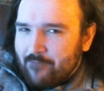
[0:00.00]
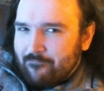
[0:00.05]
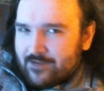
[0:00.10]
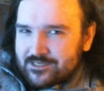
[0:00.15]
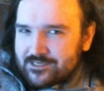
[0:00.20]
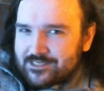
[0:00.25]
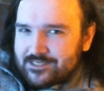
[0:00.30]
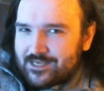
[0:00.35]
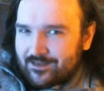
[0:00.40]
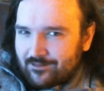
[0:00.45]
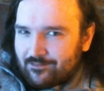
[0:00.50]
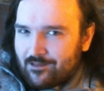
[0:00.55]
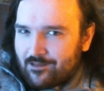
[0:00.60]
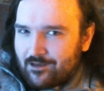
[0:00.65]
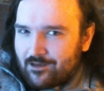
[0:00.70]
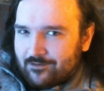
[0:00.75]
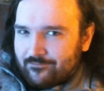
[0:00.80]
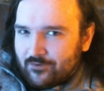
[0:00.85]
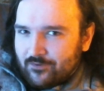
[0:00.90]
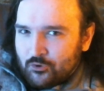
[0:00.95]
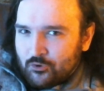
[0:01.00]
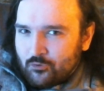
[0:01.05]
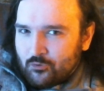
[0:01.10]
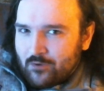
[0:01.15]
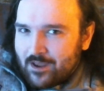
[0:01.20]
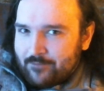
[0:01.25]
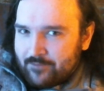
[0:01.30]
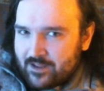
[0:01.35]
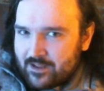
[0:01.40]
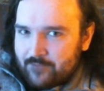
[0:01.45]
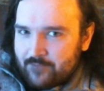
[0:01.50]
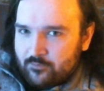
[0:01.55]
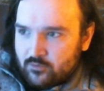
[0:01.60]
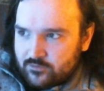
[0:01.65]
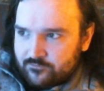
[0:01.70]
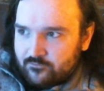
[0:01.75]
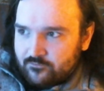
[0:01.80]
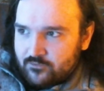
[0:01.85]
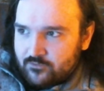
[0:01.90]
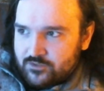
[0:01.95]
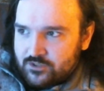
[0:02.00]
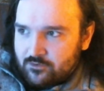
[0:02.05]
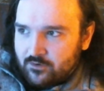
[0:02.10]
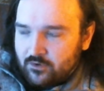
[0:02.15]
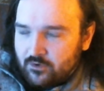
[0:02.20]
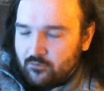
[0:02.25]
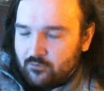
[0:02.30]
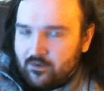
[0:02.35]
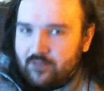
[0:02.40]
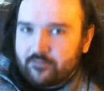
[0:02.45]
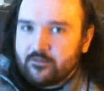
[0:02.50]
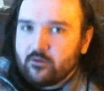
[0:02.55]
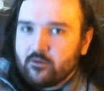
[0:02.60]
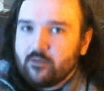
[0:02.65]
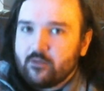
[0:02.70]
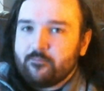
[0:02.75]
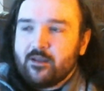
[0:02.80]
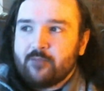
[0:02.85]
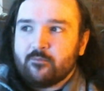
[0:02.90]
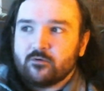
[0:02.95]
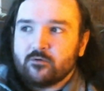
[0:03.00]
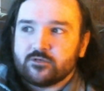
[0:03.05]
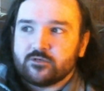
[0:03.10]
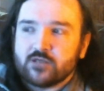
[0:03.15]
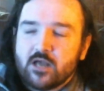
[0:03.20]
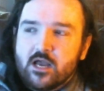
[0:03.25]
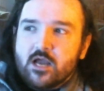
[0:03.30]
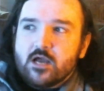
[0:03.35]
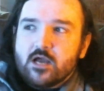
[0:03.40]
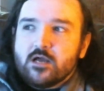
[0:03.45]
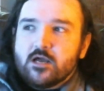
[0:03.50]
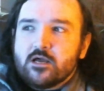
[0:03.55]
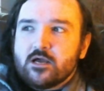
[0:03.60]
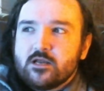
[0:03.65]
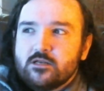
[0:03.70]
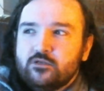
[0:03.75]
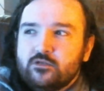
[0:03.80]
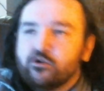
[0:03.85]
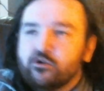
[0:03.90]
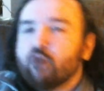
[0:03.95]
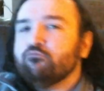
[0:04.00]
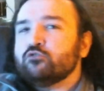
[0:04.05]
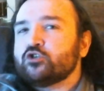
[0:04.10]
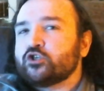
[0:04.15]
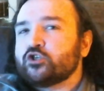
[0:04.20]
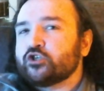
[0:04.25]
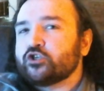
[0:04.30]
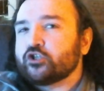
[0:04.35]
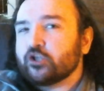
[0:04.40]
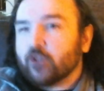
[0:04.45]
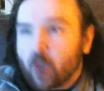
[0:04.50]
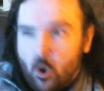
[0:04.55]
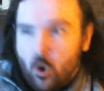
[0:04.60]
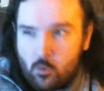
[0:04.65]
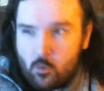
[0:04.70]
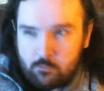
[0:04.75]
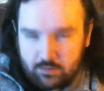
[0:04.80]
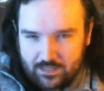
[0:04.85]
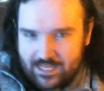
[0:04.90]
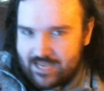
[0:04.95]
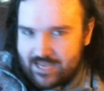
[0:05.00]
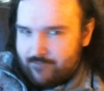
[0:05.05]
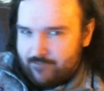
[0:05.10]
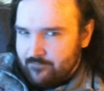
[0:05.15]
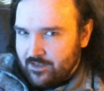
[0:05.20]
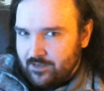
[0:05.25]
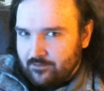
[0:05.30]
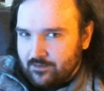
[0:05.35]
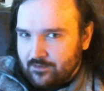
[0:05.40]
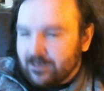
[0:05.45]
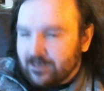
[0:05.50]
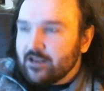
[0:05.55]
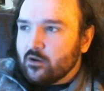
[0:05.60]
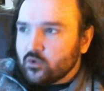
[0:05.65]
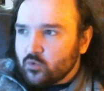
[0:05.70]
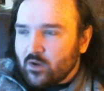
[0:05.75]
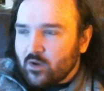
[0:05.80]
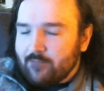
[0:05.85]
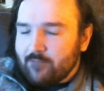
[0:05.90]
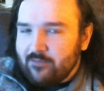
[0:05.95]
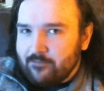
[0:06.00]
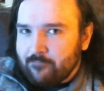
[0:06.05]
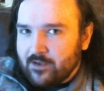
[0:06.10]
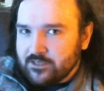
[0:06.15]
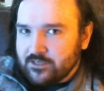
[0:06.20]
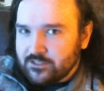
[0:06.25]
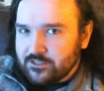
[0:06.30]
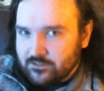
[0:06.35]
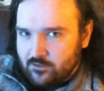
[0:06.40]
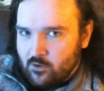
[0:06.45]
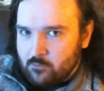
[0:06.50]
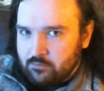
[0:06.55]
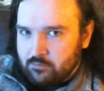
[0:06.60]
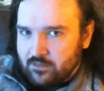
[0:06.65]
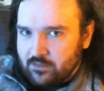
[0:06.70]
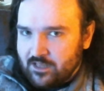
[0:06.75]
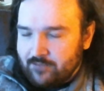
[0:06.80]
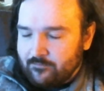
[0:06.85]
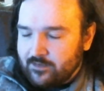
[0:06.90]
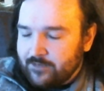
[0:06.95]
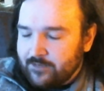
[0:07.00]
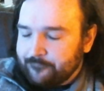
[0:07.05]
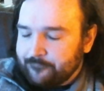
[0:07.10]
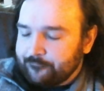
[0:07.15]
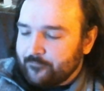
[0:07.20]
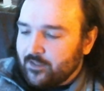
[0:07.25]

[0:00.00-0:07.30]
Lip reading: I see in a lot of undergrad papers, first-year undergrad theory papers. Don't slow play me. And here's what I mean by slow play me.